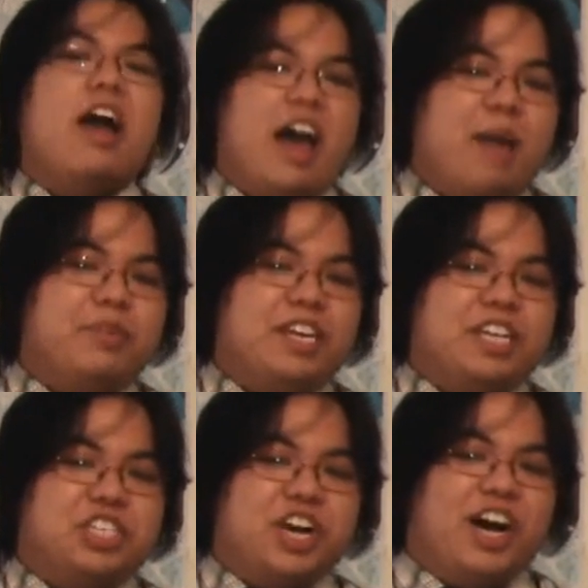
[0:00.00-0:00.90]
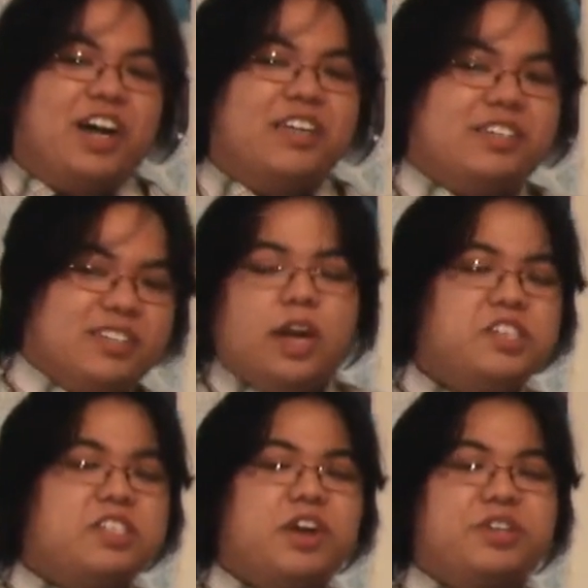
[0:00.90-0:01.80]
Amnesia.
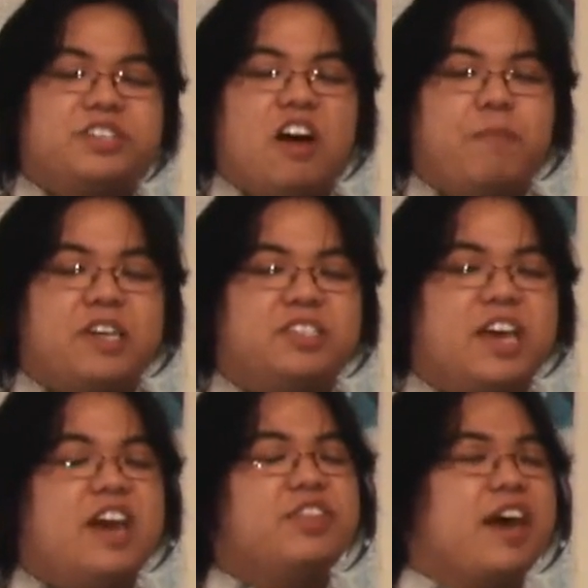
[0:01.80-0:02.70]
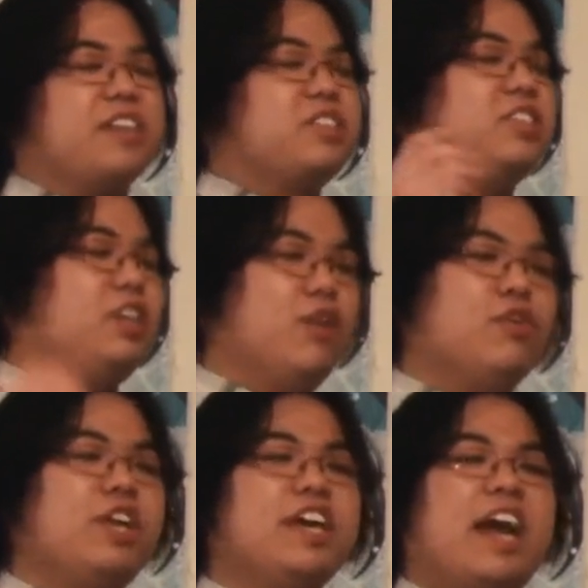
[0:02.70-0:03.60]
Let's start this off by saying that
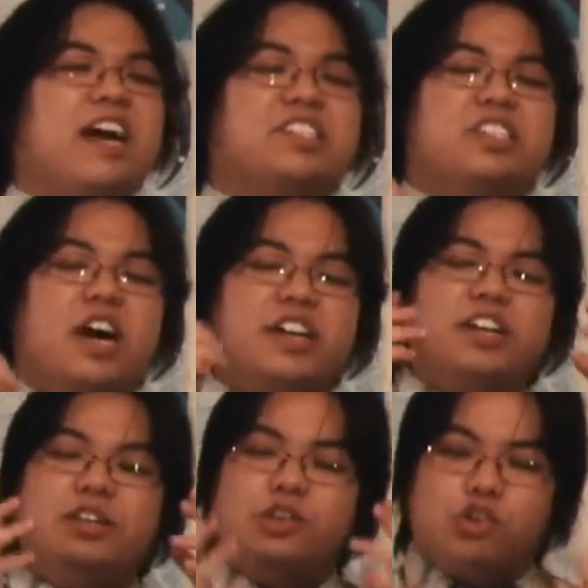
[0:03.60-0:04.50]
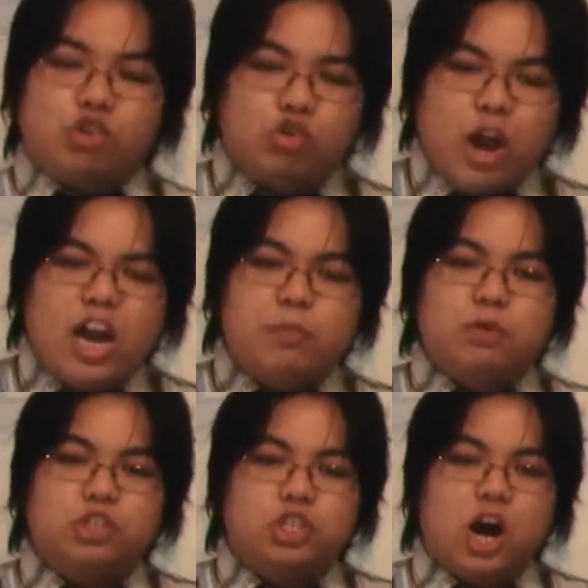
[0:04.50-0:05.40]
Silverlink has done an
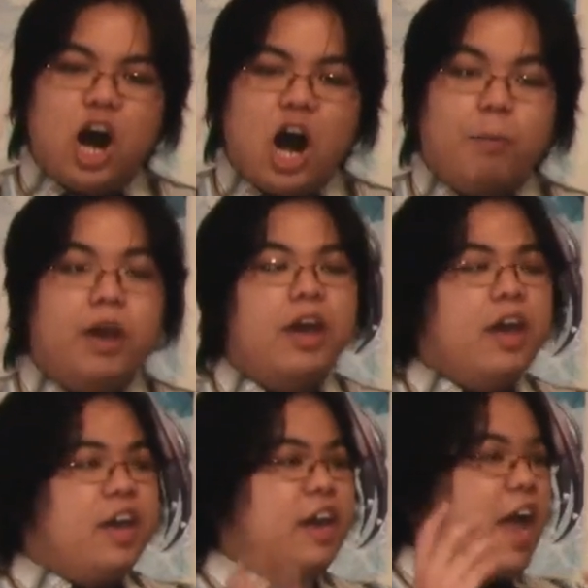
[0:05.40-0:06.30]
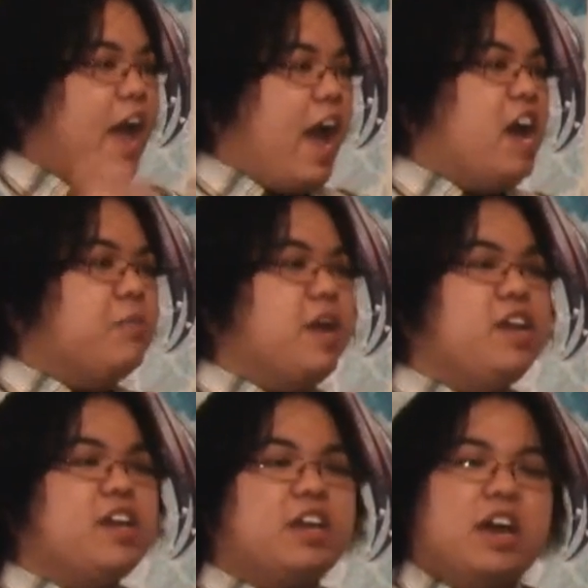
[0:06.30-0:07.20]
incredible job in
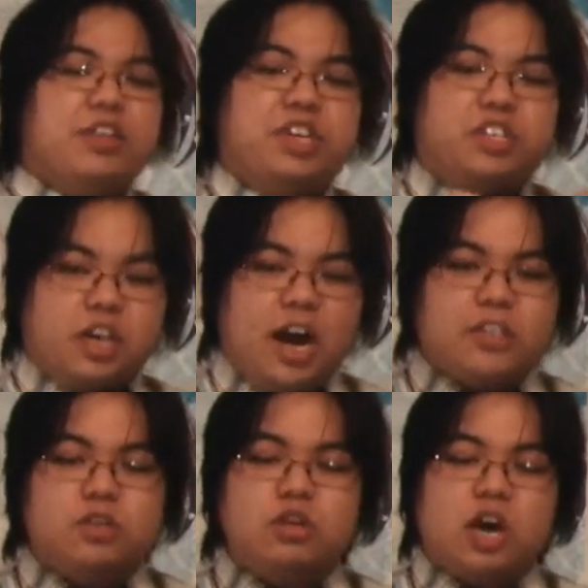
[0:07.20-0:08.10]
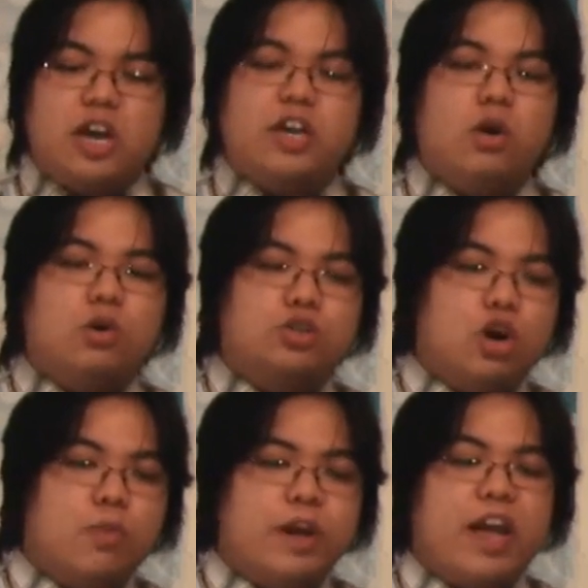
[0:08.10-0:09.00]
animating the Tasogare
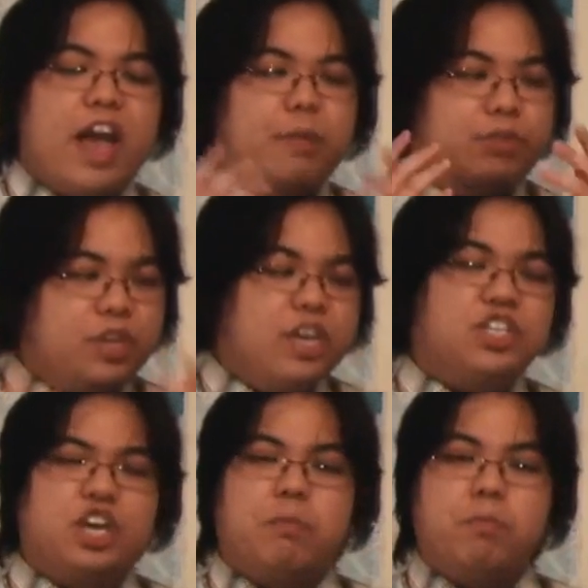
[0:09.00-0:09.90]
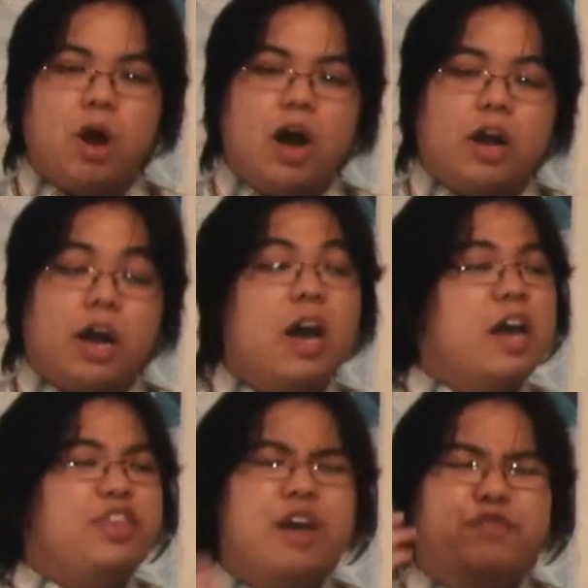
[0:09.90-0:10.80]
Otome Amnesia manga.
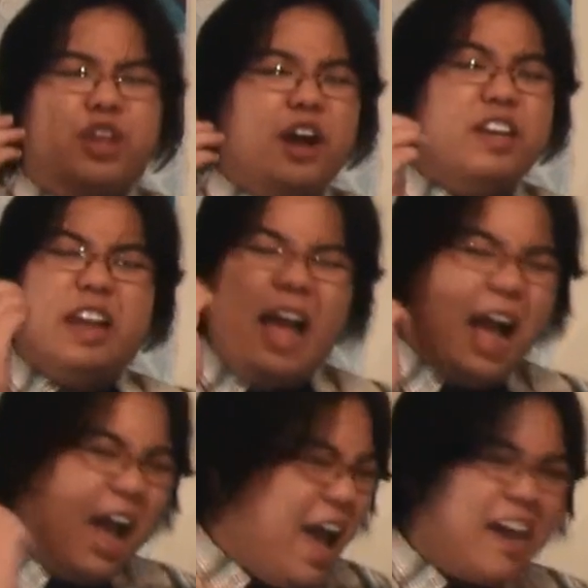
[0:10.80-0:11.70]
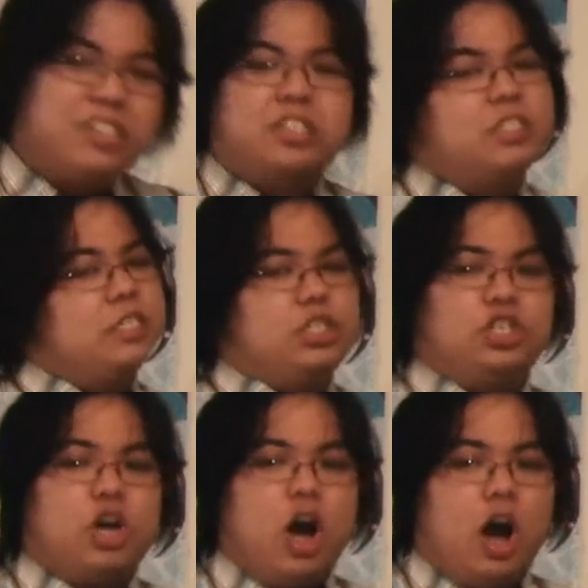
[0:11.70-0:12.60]
They have done an excellent
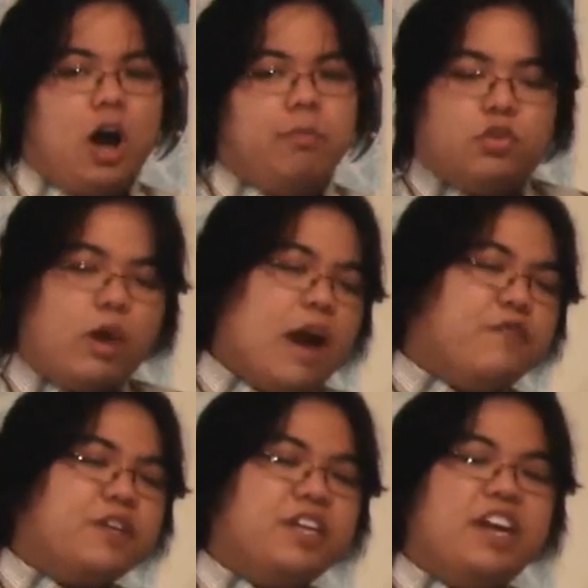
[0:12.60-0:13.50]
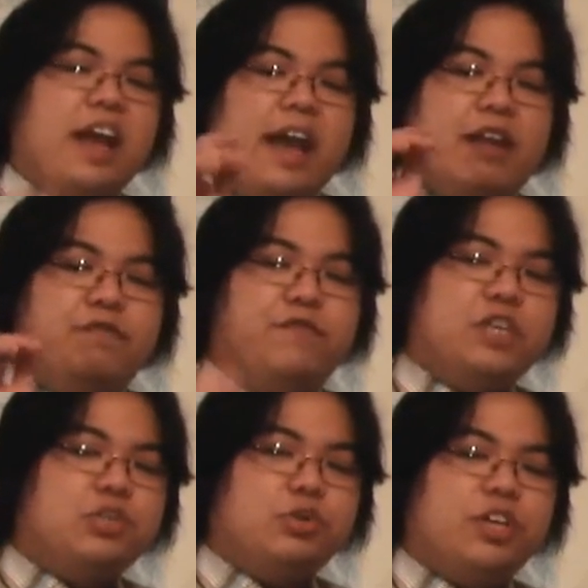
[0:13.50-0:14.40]
job. Graphically and
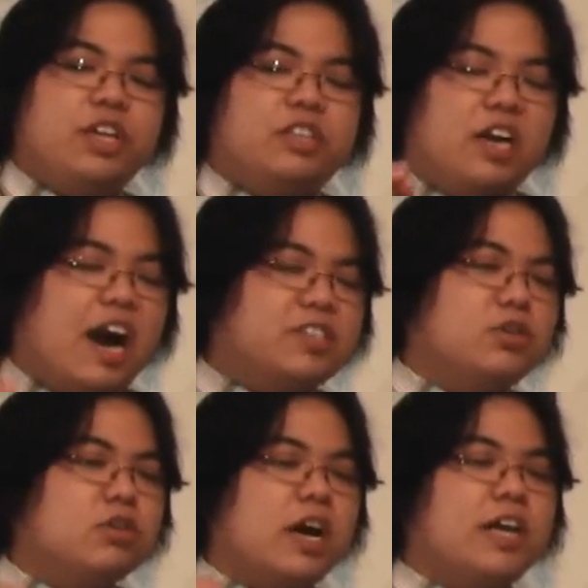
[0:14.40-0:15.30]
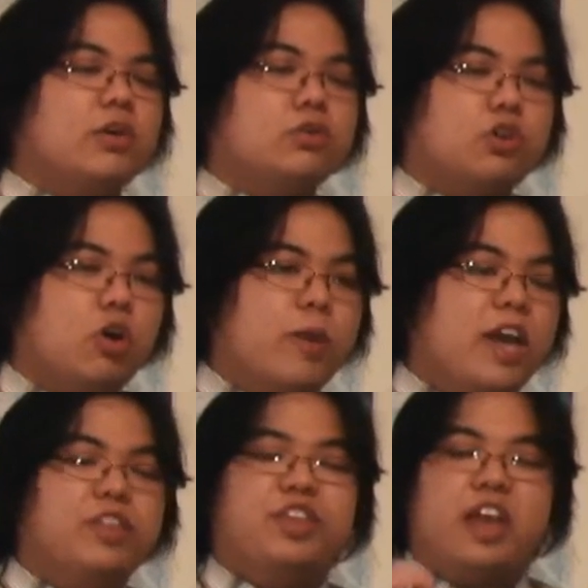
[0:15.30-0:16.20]
visually, Tasogare
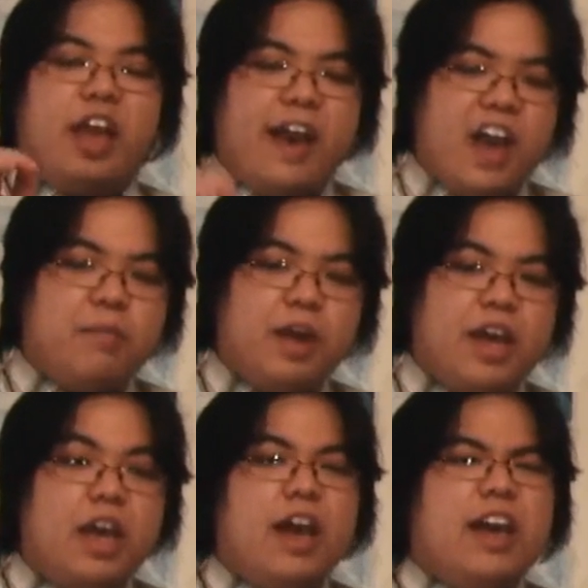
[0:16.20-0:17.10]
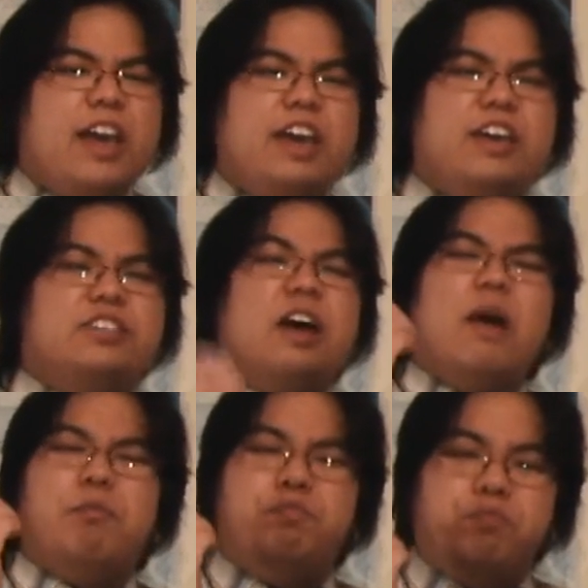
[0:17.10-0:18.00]
Otome, the anime, is
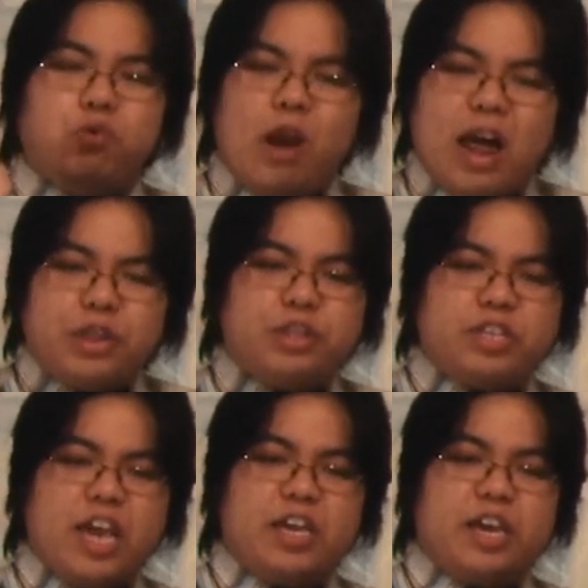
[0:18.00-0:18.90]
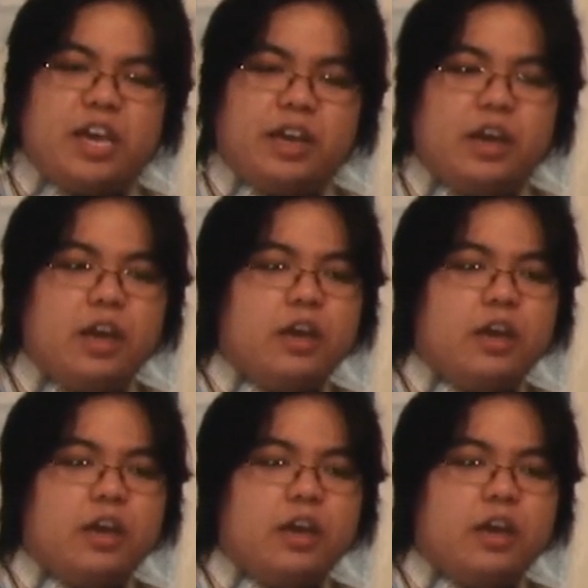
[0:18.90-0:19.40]
breathtaking.